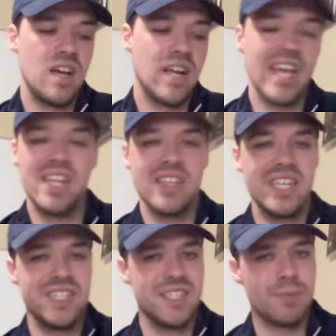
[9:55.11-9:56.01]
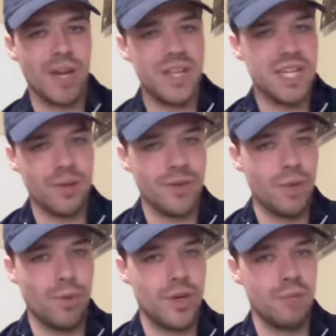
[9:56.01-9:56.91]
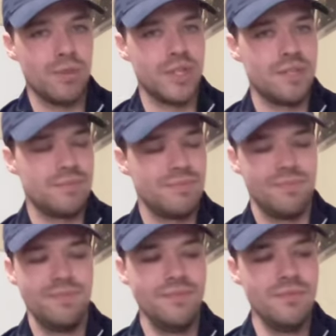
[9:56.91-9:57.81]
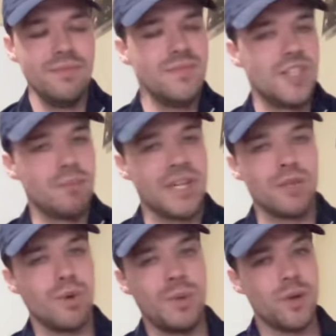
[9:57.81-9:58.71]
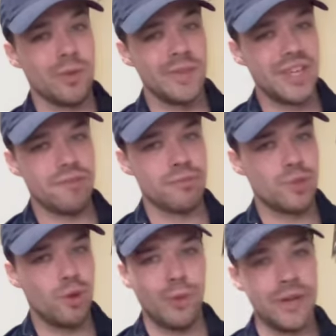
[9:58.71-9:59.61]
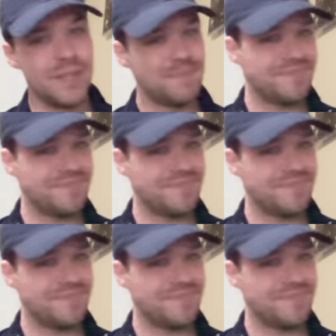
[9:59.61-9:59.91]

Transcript: Again, lazy is probably not the right word, but compared to what we normally get from Schoolboy,